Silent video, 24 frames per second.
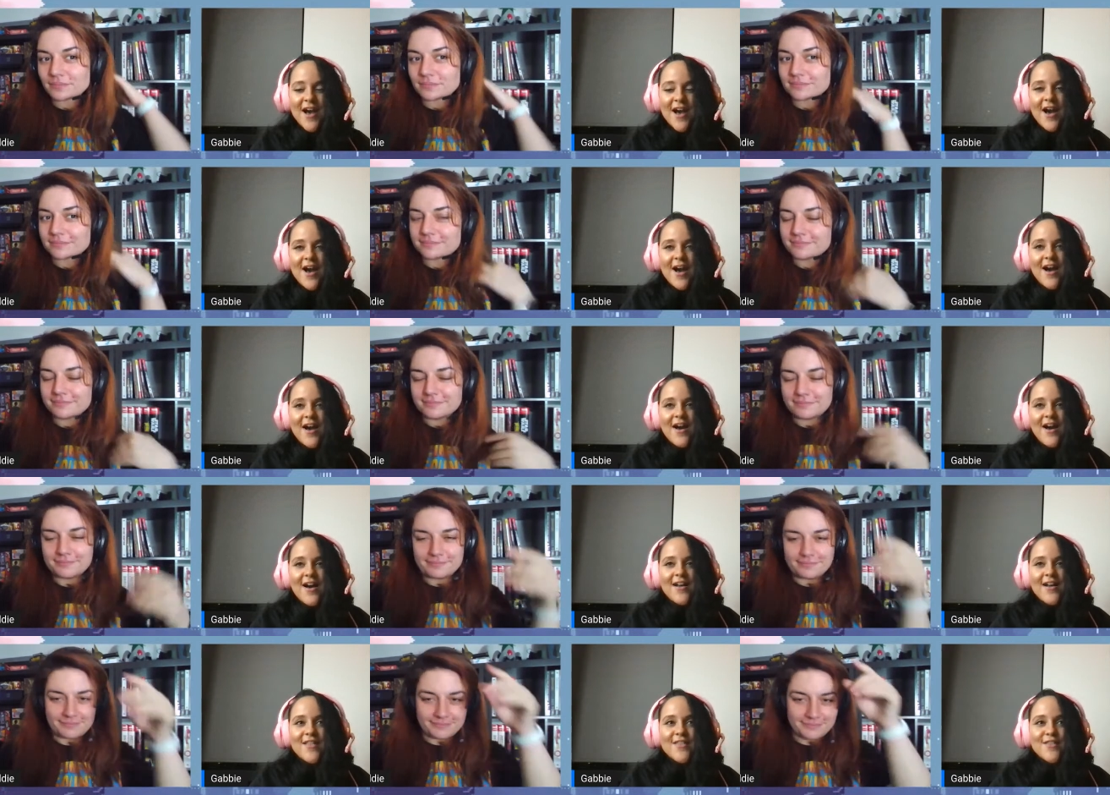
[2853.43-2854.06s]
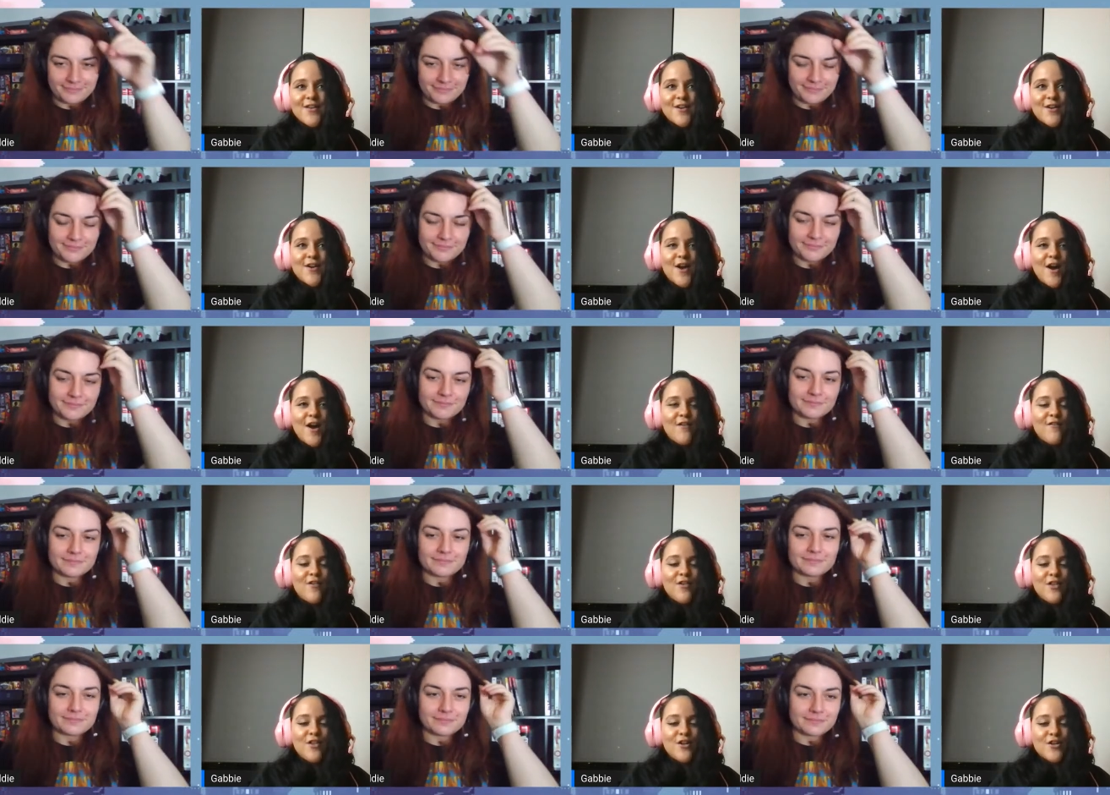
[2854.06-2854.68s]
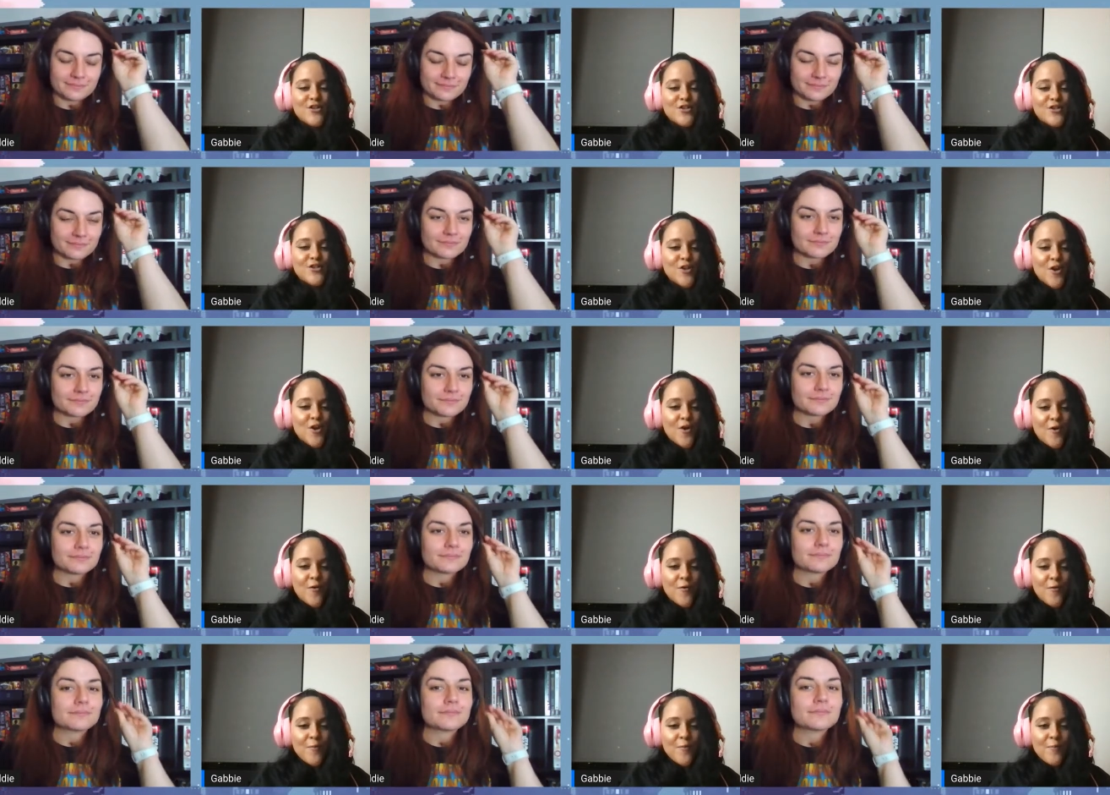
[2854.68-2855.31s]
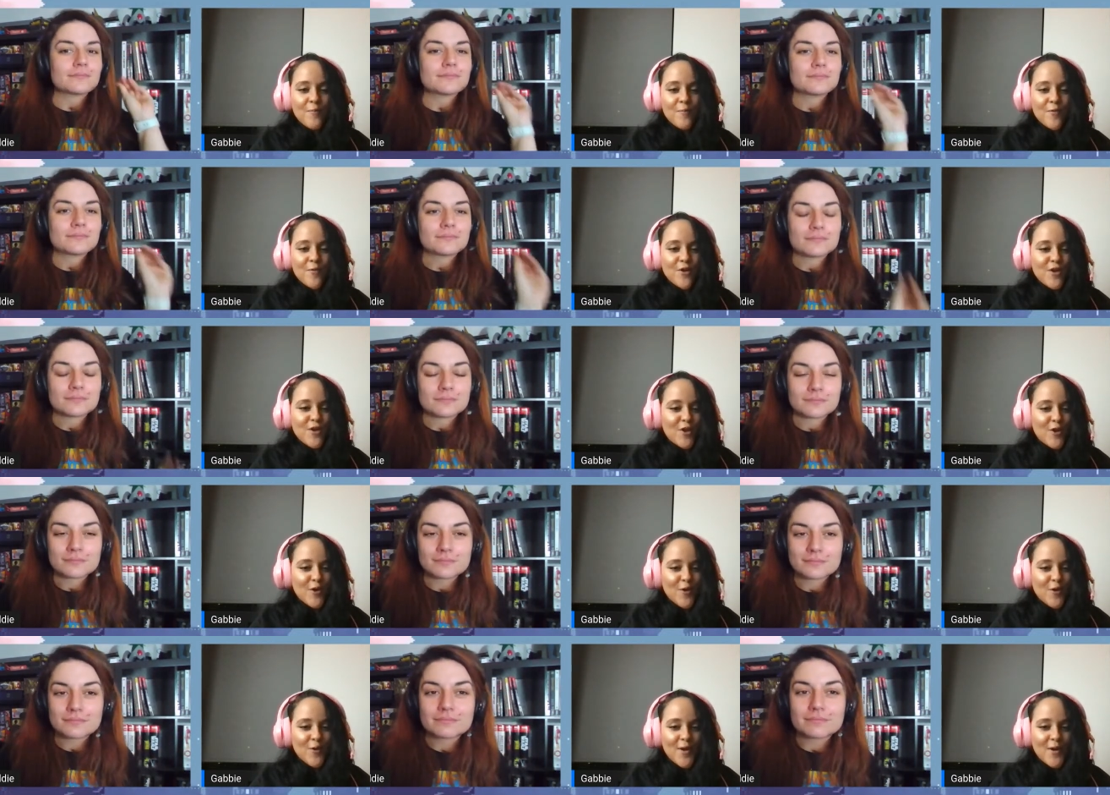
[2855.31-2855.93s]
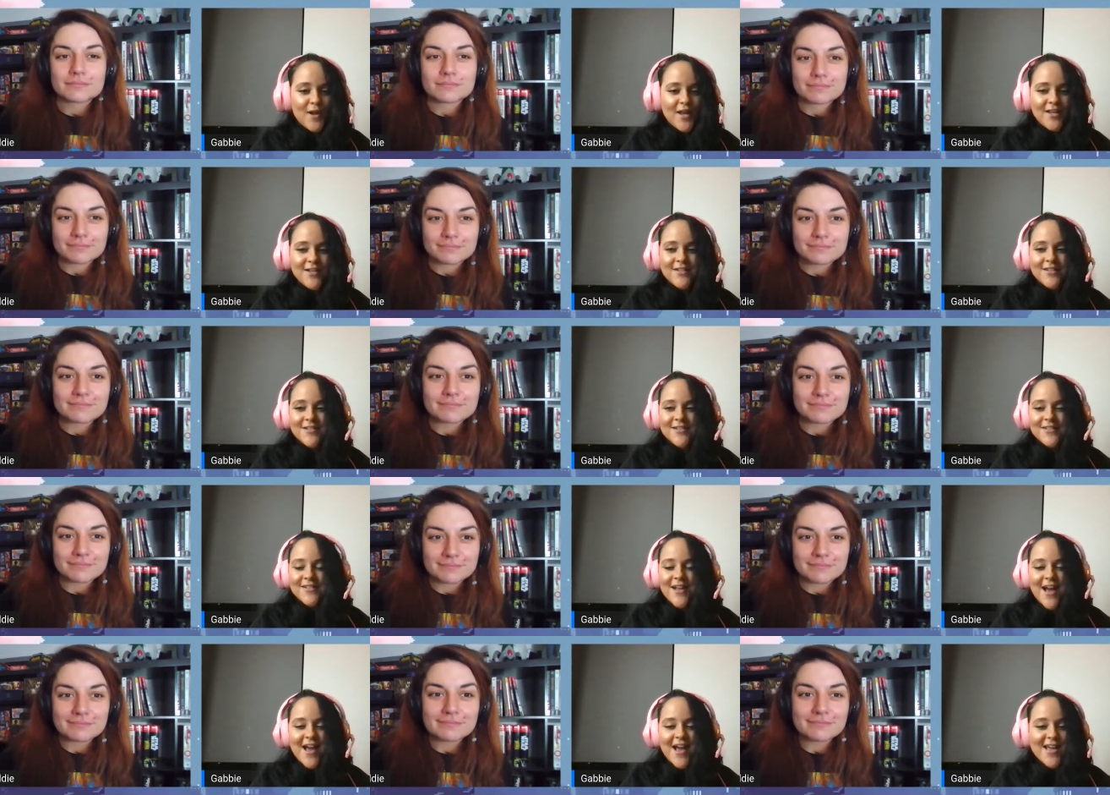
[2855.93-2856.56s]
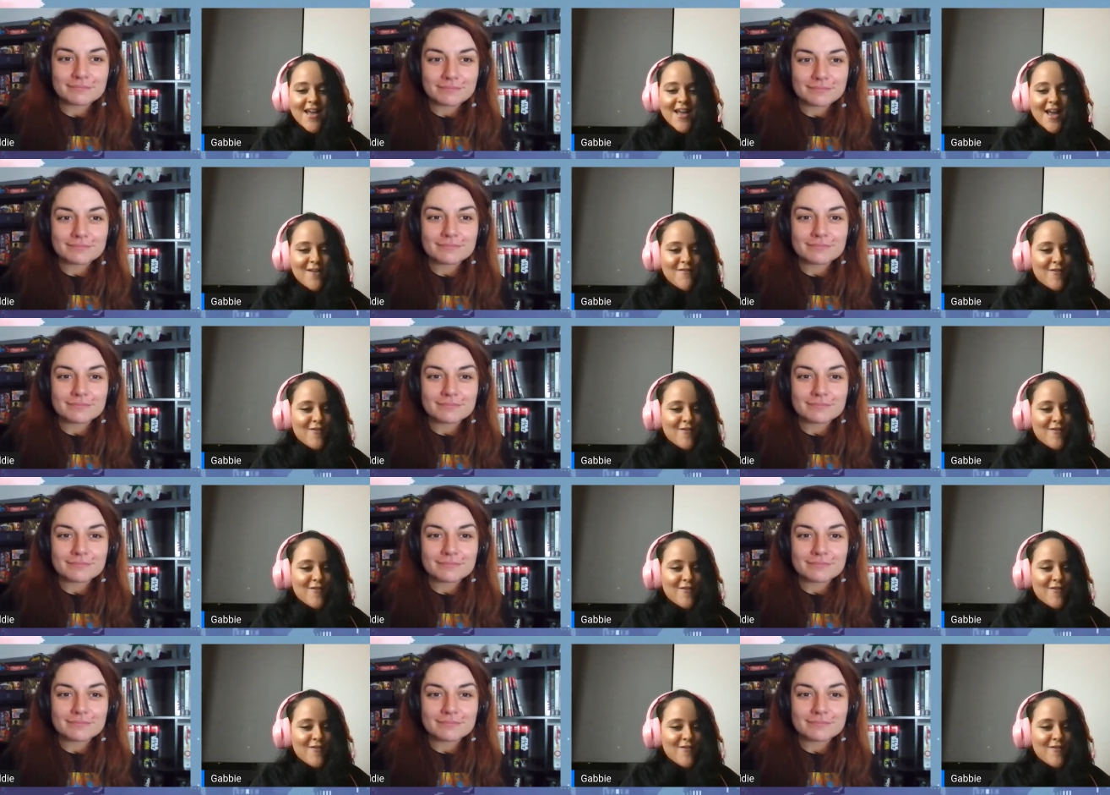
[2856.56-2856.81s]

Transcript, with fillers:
Speaker 1: uh, the cover looks so cute and I, I